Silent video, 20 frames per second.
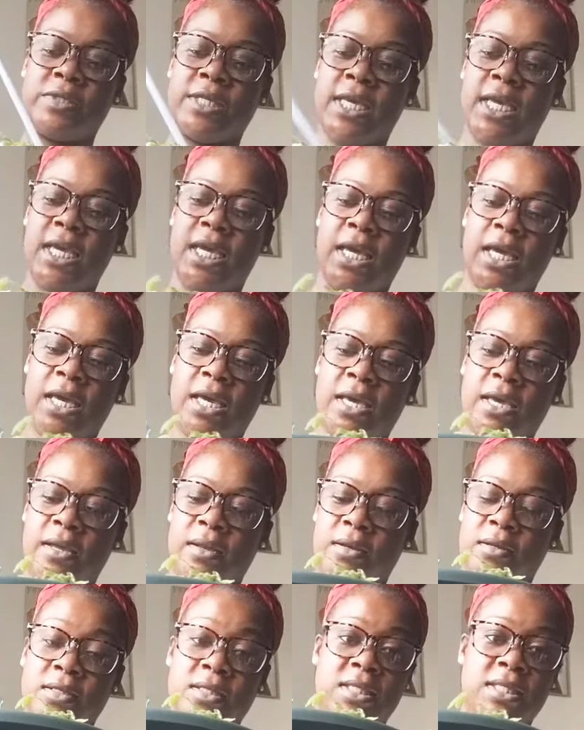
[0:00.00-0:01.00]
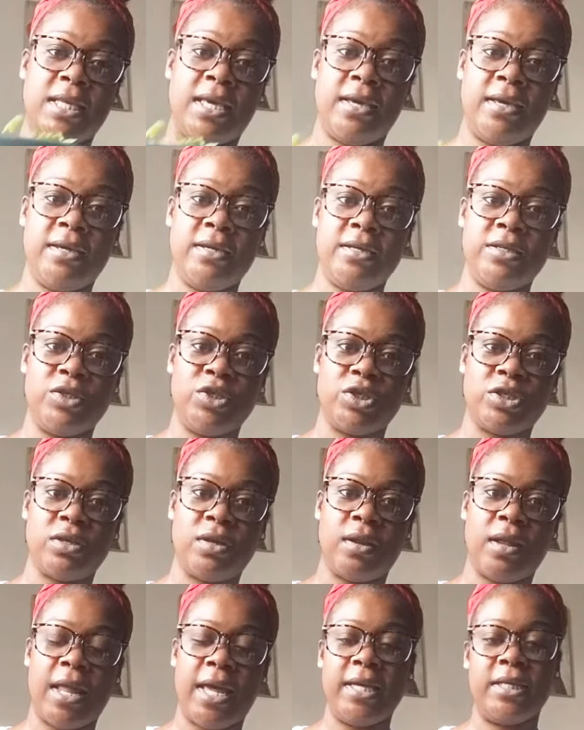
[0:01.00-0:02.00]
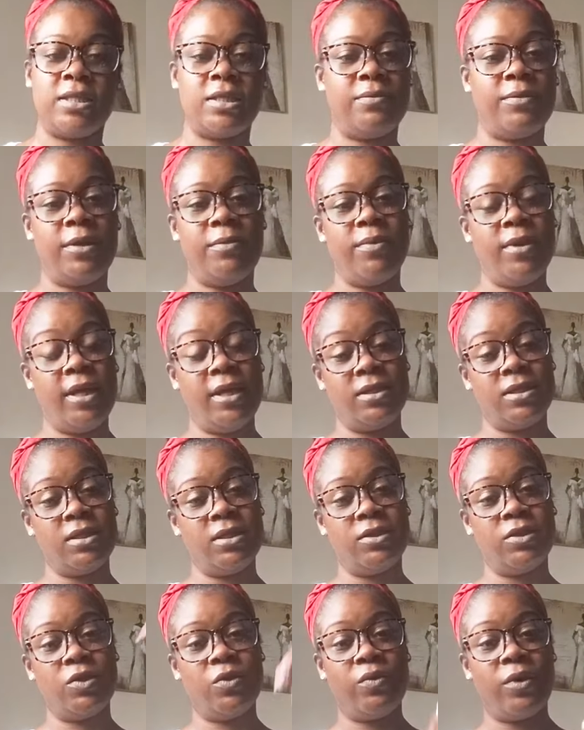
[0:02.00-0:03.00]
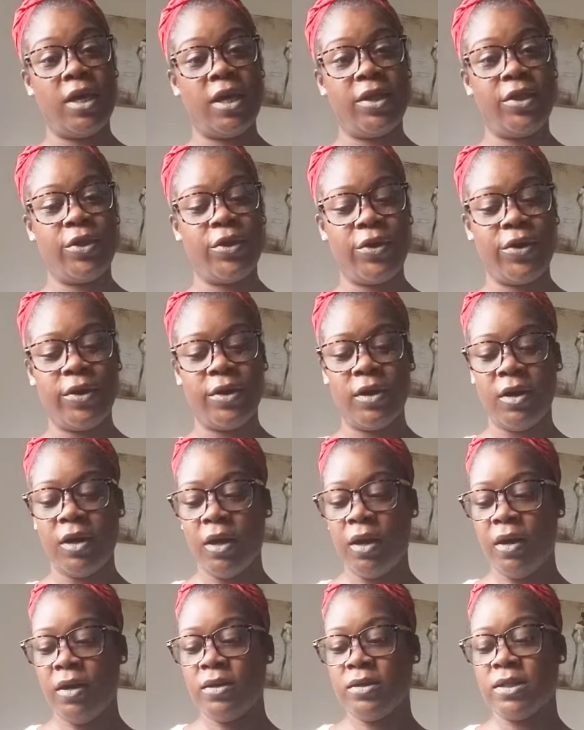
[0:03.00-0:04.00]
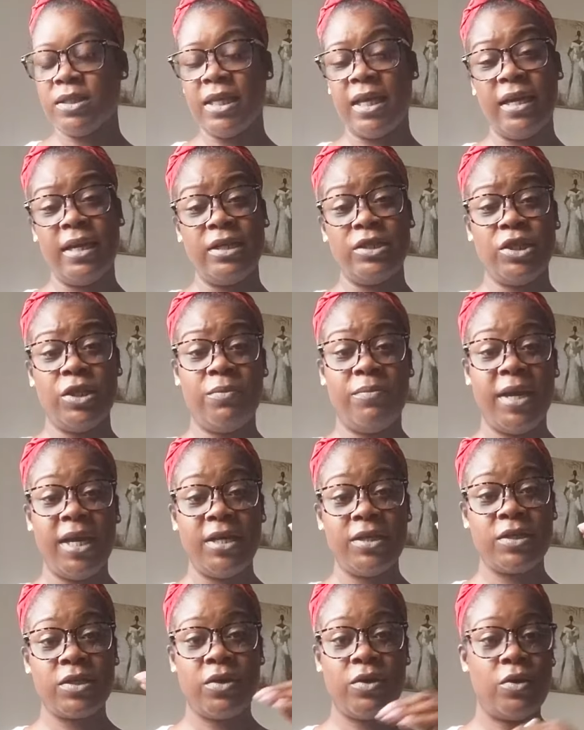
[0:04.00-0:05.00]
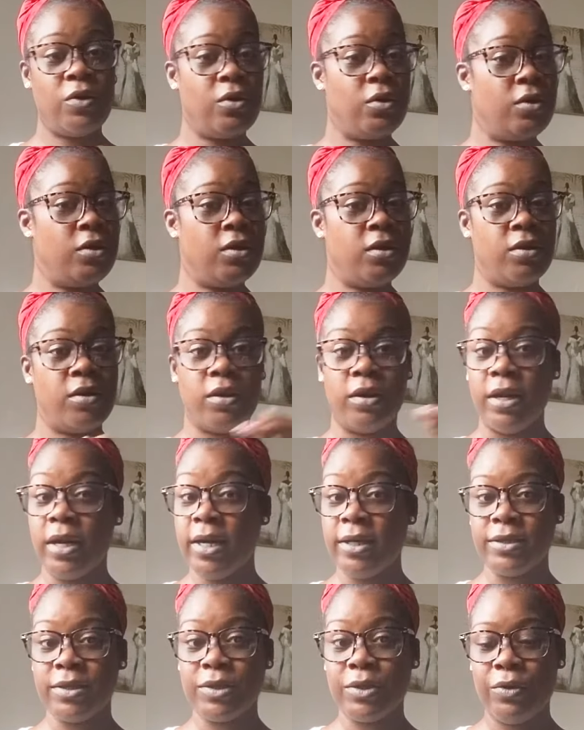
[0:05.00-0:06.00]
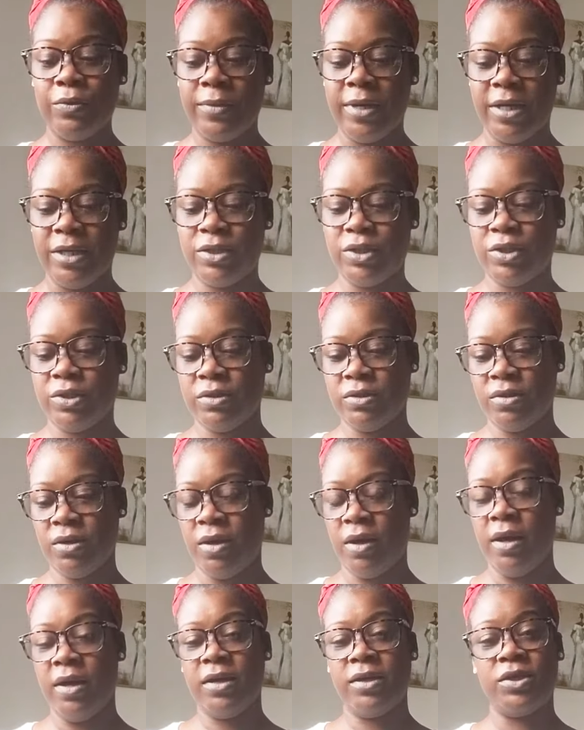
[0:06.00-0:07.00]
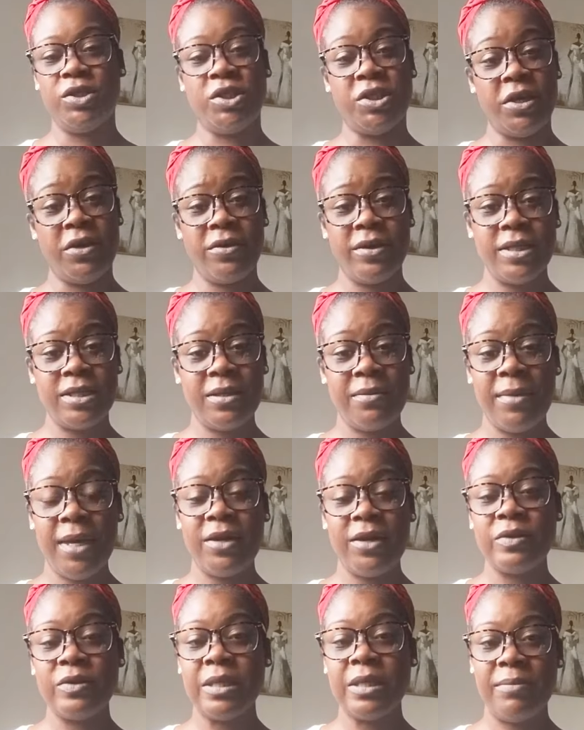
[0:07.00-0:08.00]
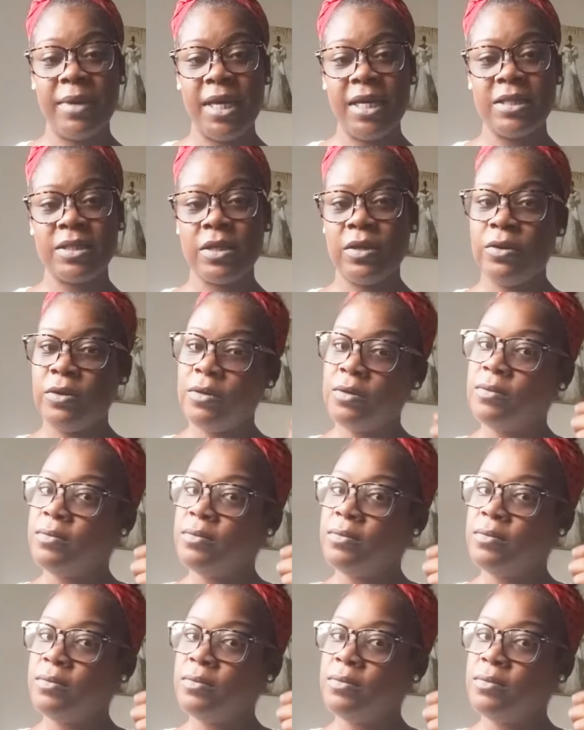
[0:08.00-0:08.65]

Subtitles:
and sage like to be planted together. Sage and basil, not so much. Cherry tomatoes and basil.